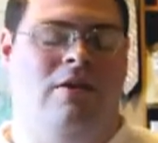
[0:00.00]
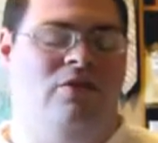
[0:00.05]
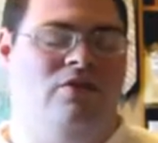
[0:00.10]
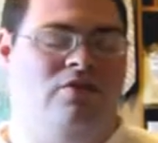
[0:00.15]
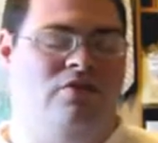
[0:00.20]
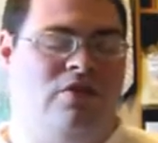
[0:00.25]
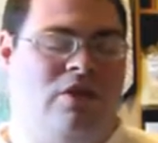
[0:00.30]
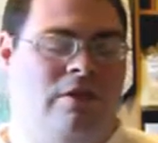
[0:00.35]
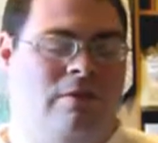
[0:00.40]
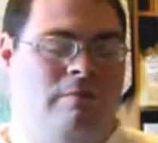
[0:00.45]

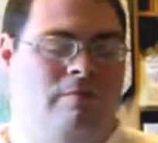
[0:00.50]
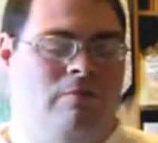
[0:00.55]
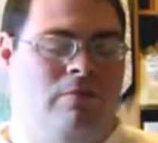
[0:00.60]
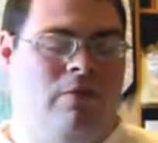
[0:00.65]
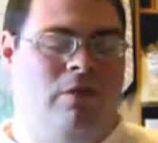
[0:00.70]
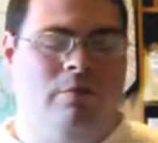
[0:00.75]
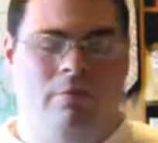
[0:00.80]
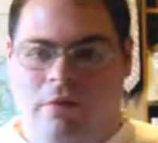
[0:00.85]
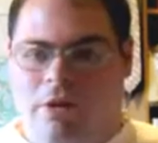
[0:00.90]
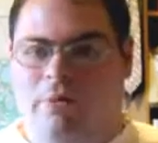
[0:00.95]
So,
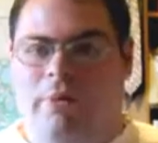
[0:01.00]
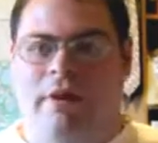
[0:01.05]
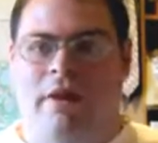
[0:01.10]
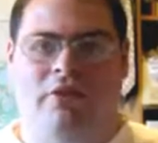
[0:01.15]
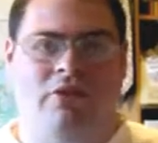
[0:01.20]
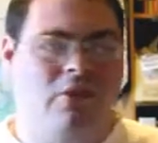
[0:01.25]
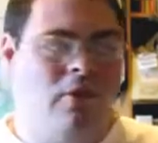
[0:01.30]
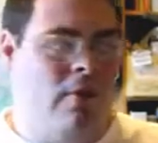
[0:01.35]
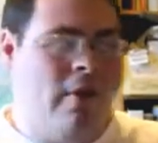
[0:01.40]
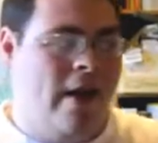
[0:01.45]
but anyway,
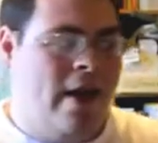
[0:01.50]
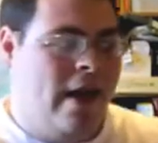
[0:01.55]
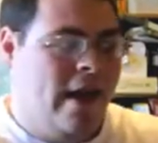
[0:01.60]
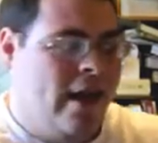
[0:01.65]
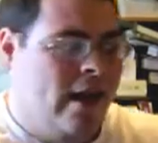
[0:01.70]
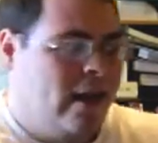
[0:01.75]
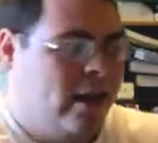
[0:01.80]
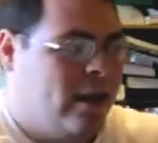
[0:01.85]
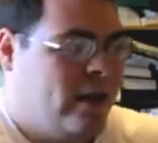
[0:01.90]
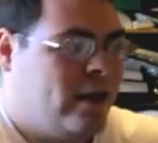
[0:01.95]
let's go
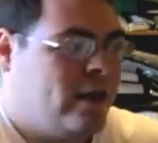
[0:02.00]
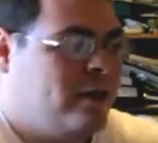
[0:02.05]
ahead.